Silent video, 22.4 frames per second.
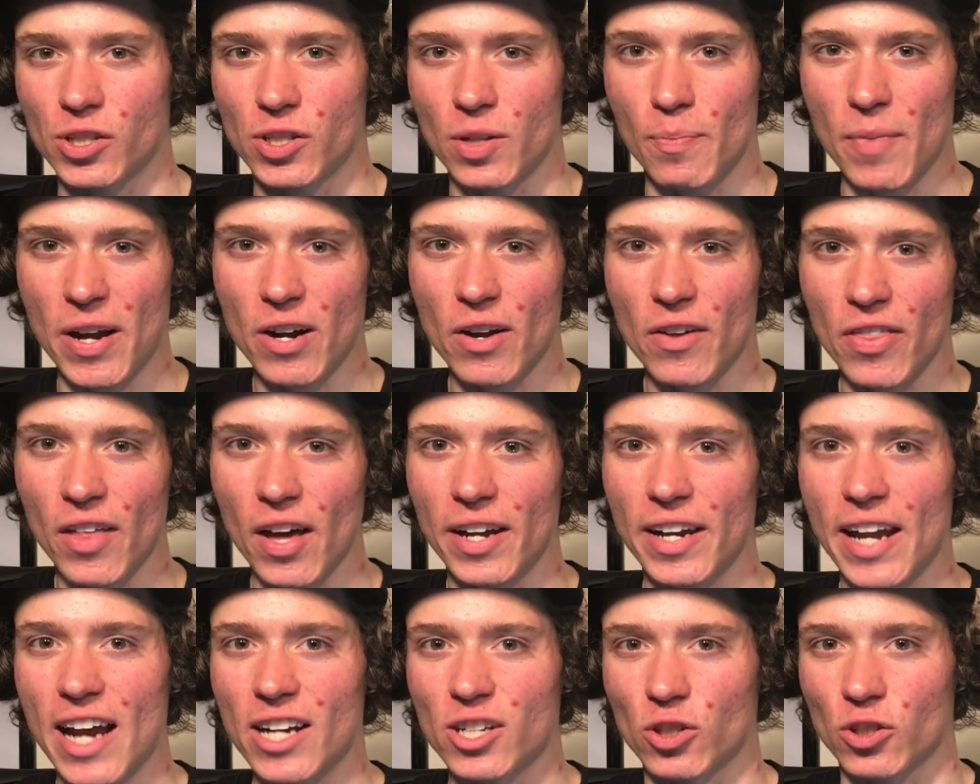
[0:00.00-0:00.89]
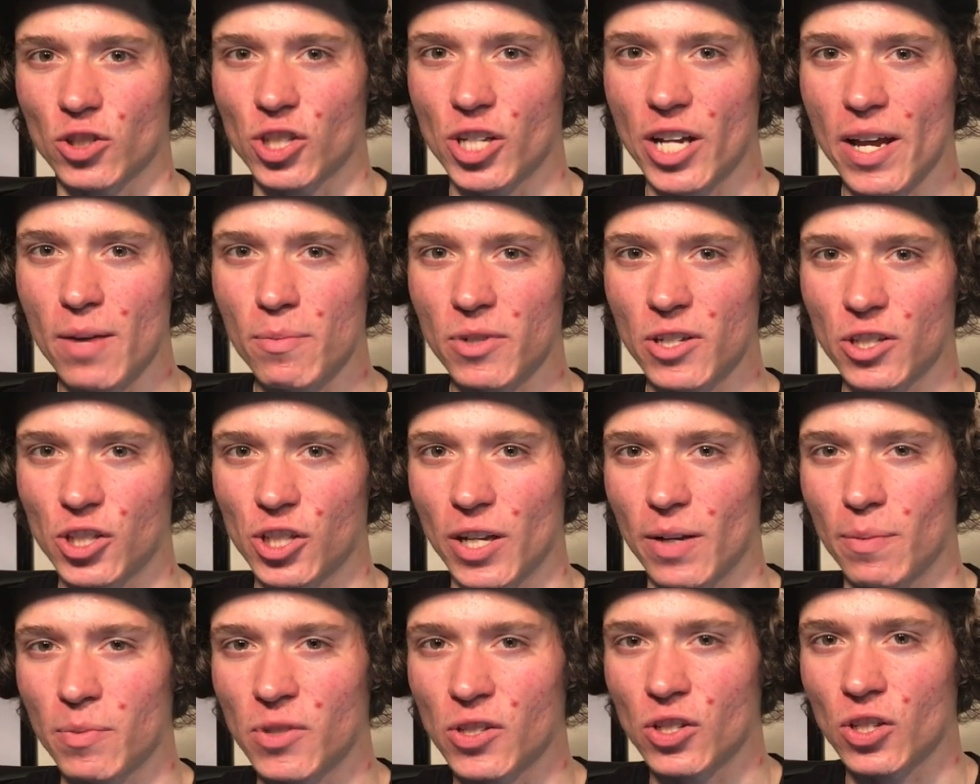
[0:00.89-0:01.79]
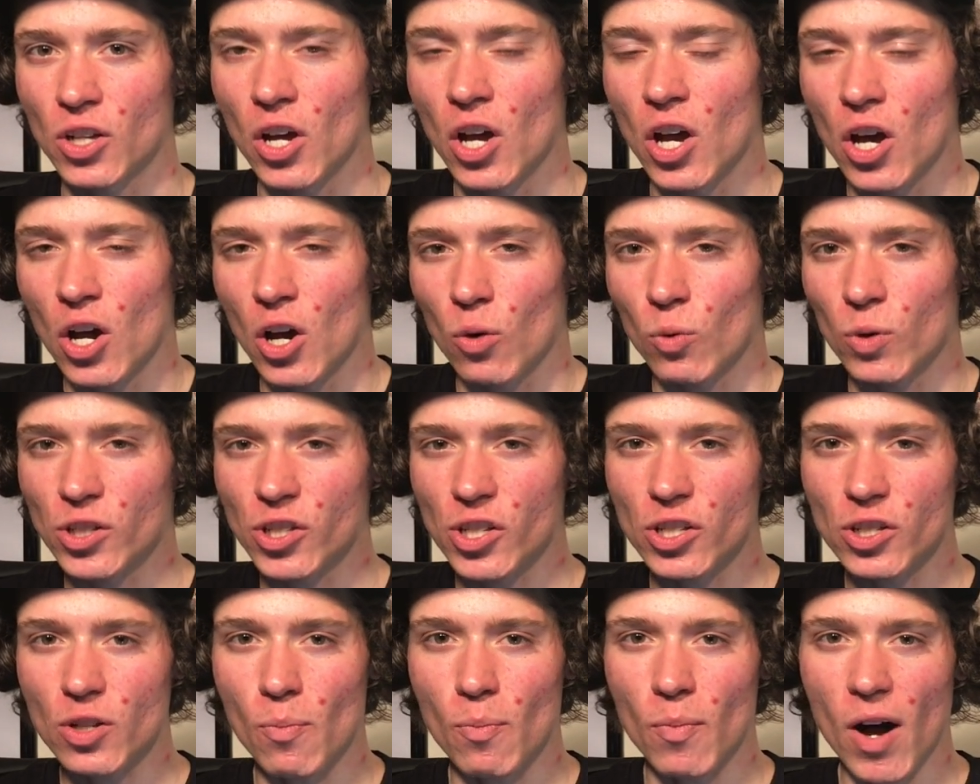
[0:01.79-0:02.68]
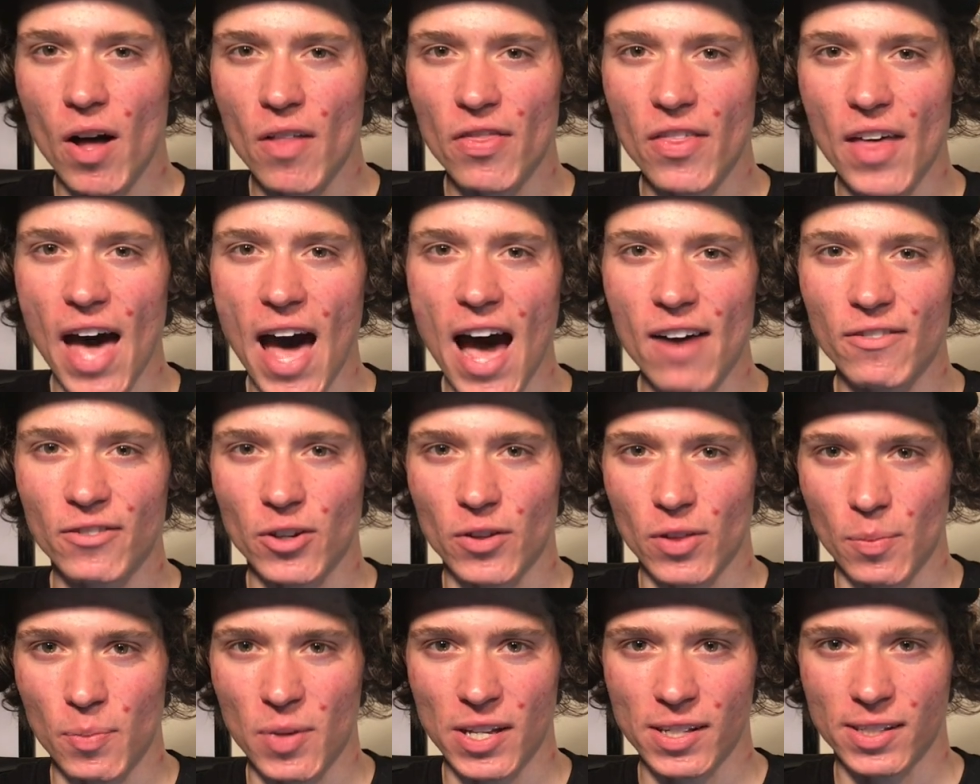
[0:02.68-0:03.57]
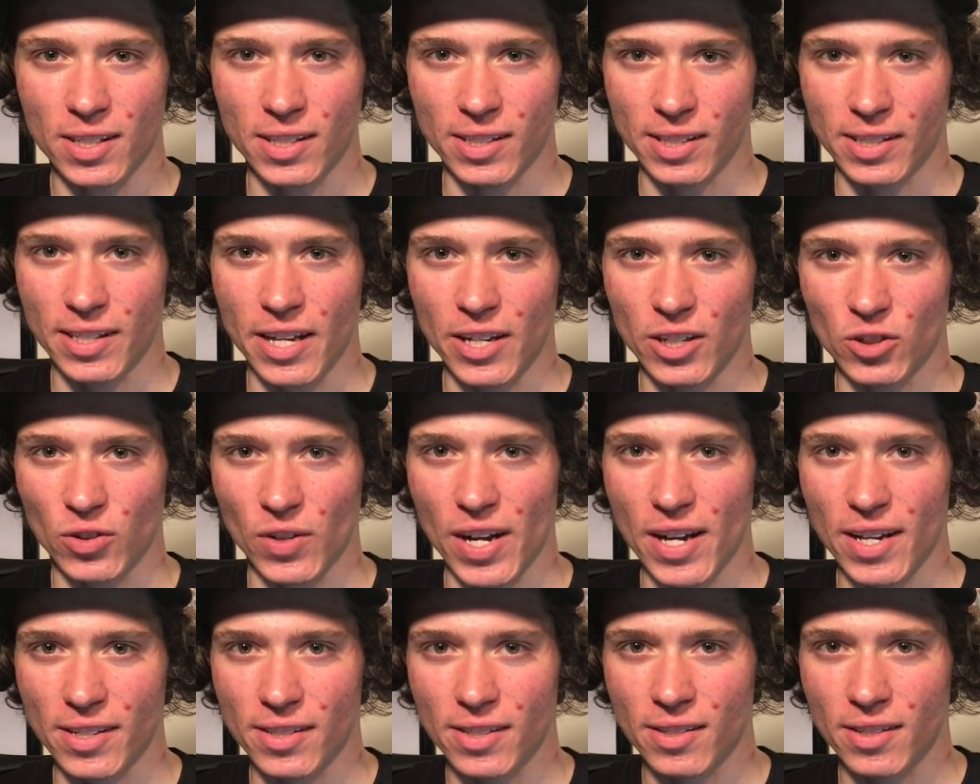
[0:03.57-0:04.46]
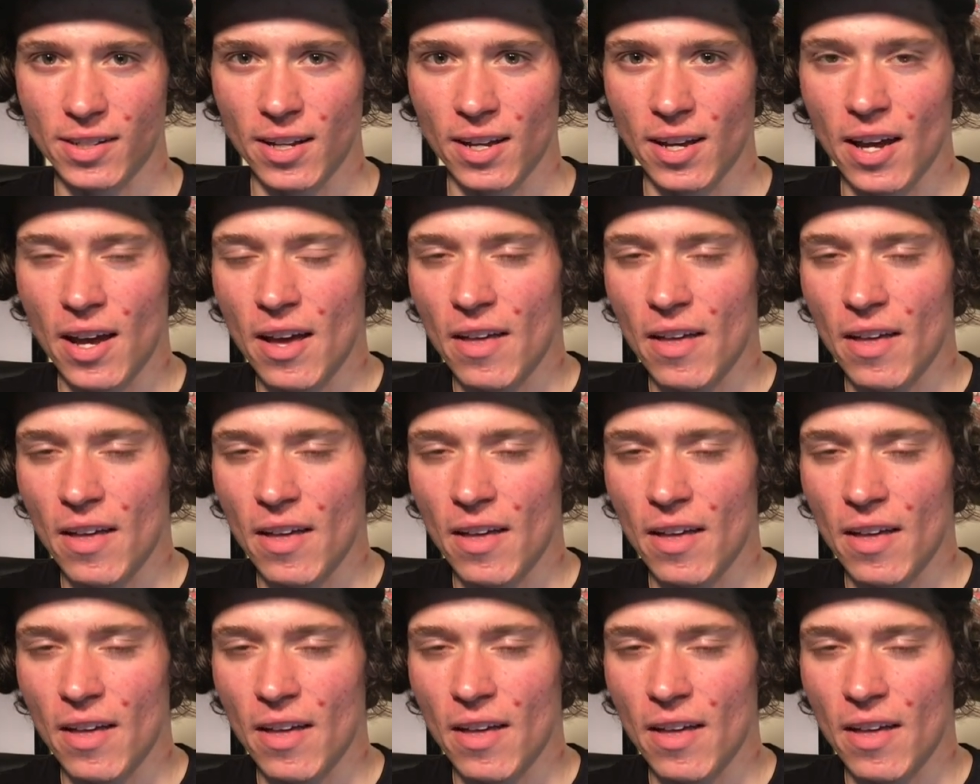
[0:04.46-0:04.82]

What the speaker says: is the Marathon National Championships, which is a month after the Pisgah stage race.